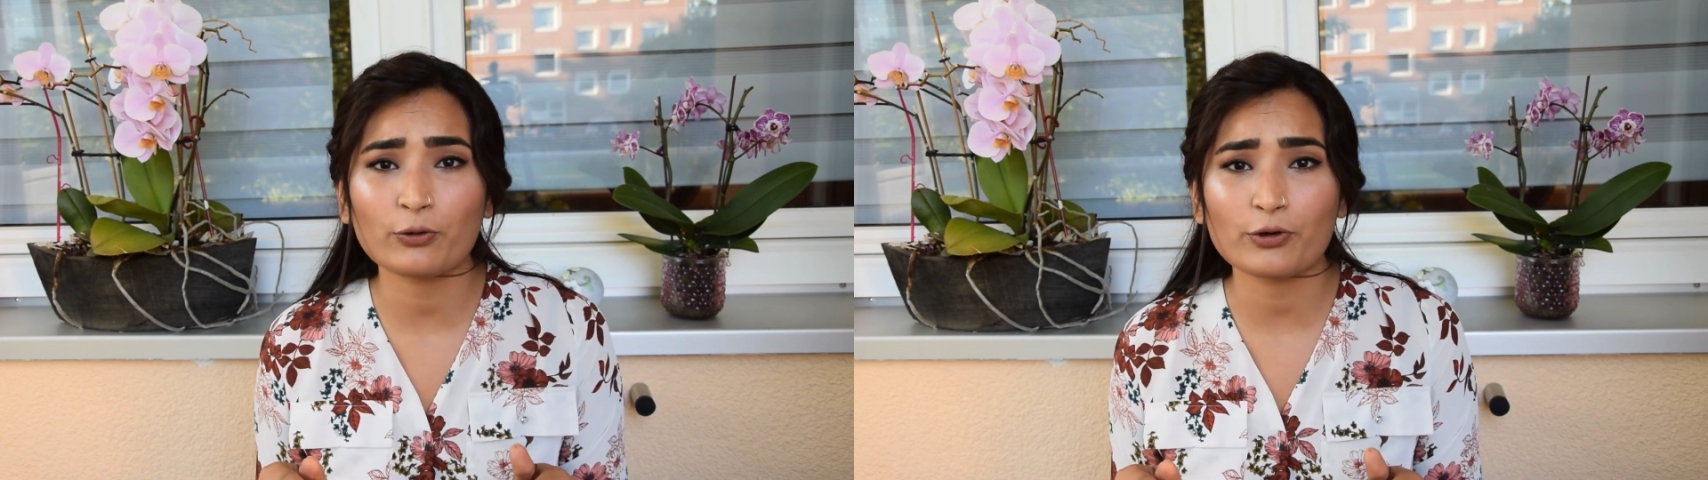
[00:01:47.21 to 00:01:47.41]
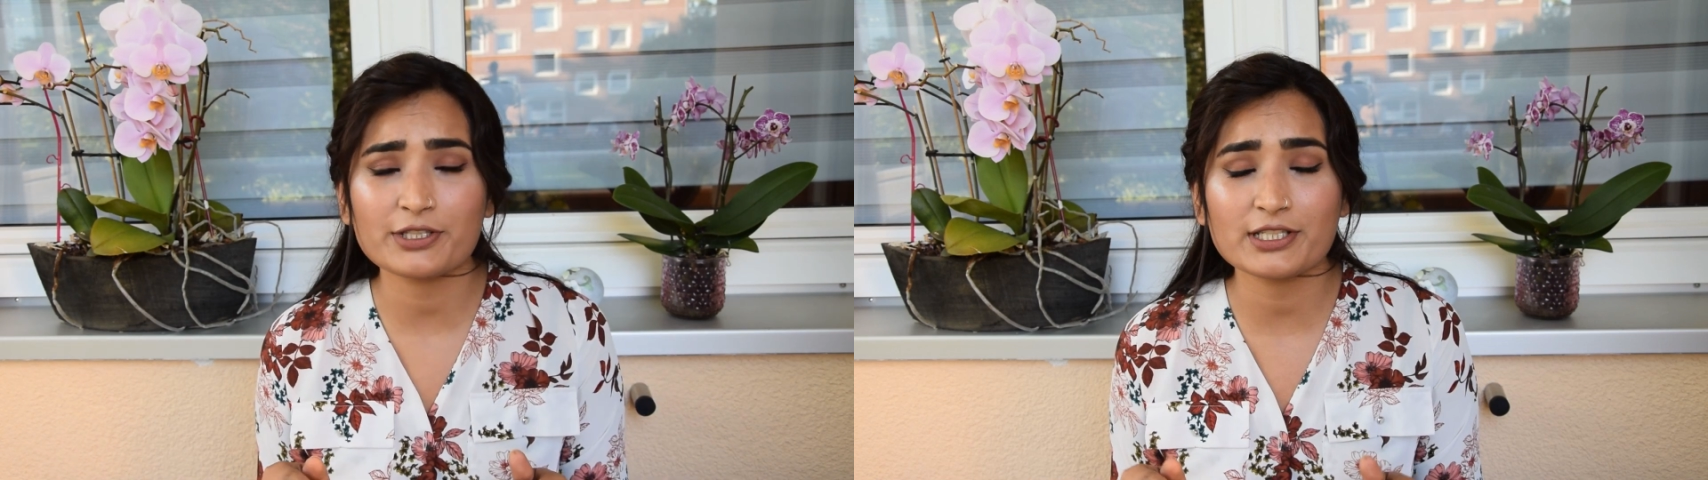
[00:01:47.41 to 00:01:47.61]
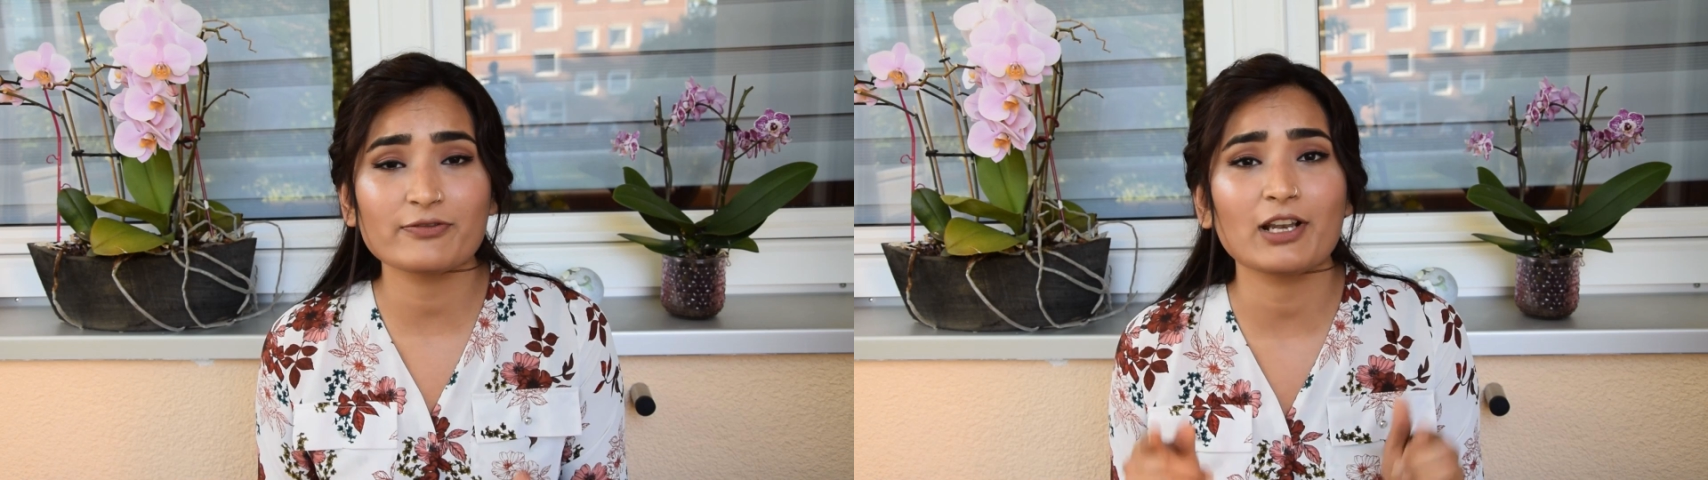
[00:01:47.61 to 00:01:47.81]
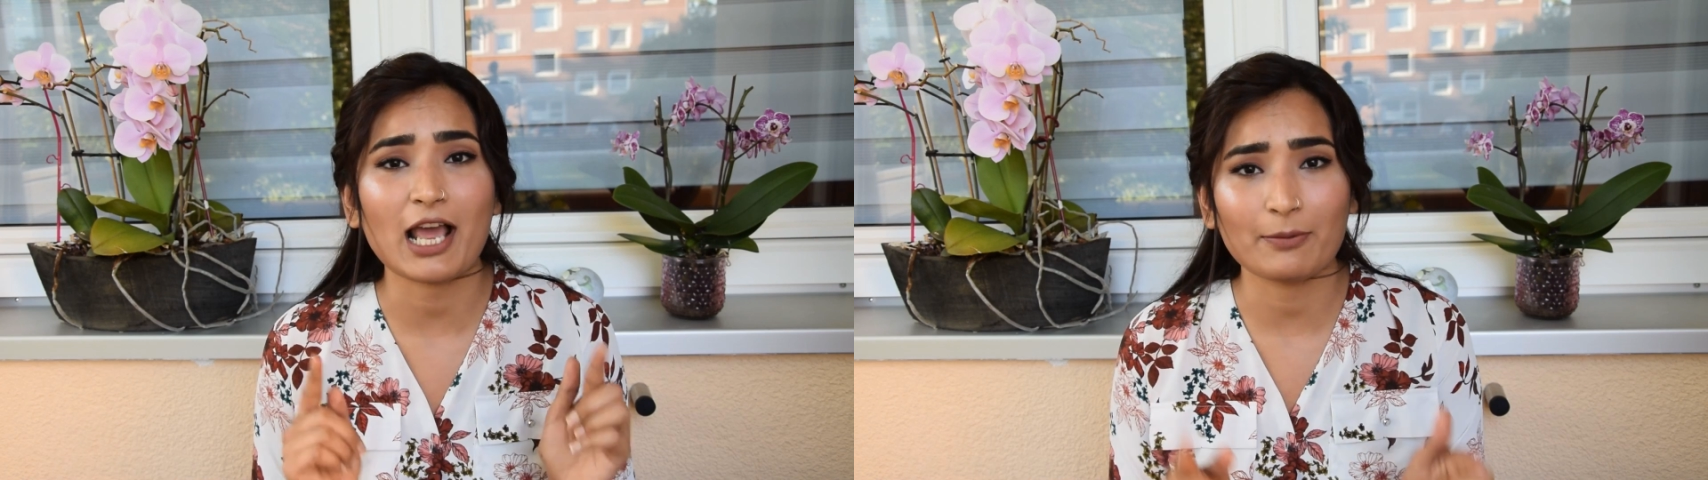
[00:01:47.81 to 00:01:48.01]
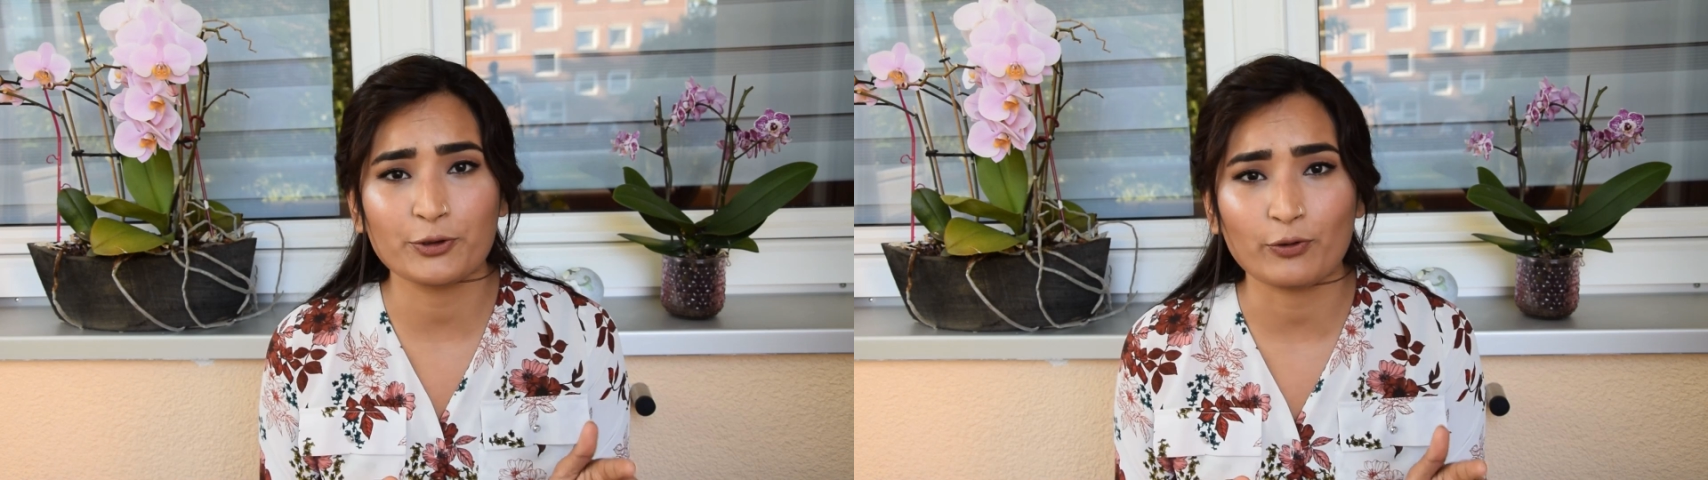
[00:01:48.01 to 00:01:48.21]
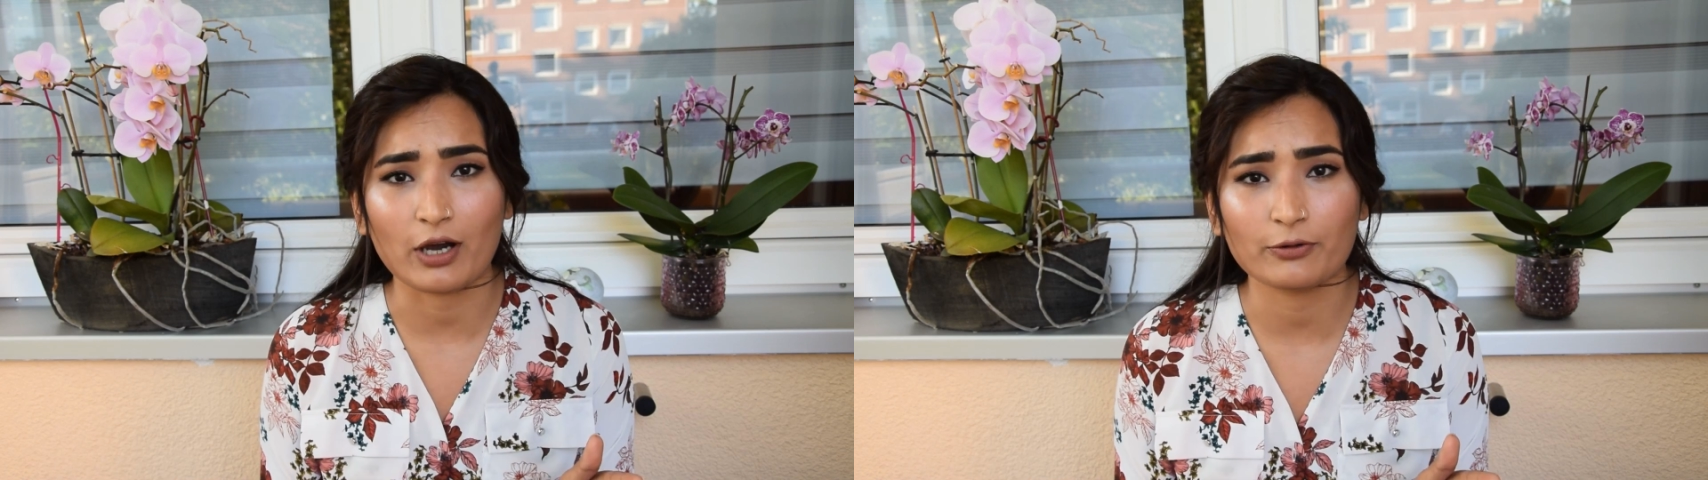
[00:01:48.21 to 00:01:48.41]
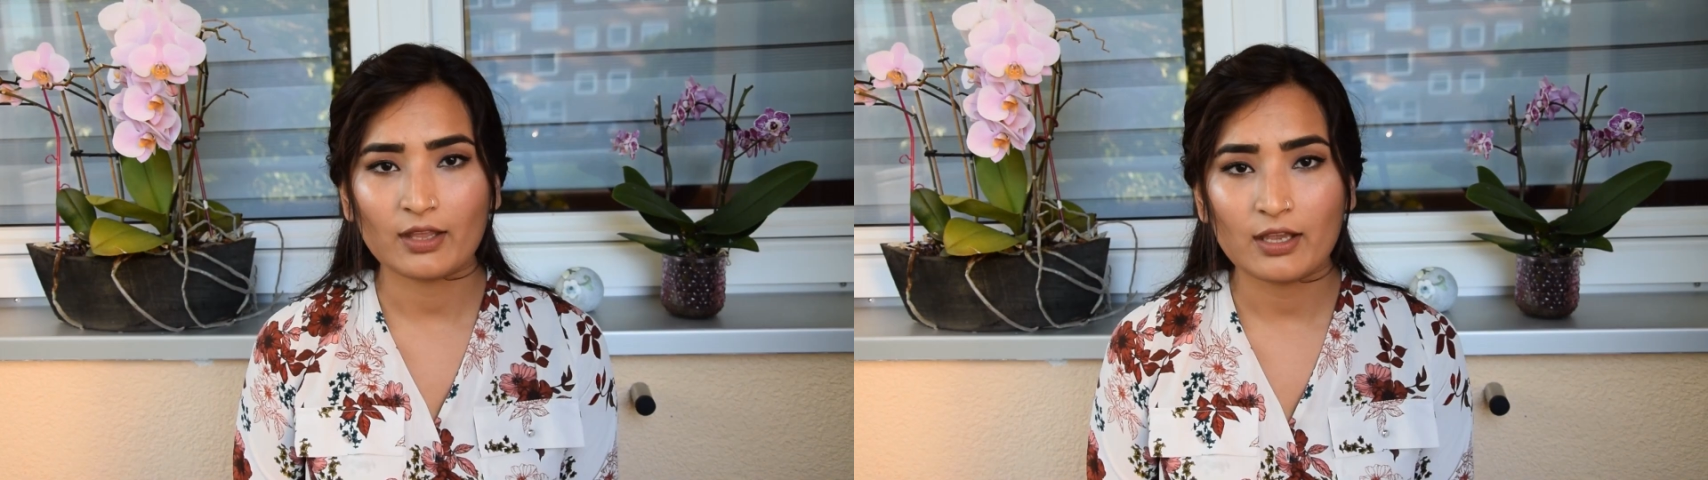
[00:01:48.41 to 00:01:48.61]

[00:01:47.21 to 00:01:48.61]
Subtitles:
courses will help you out.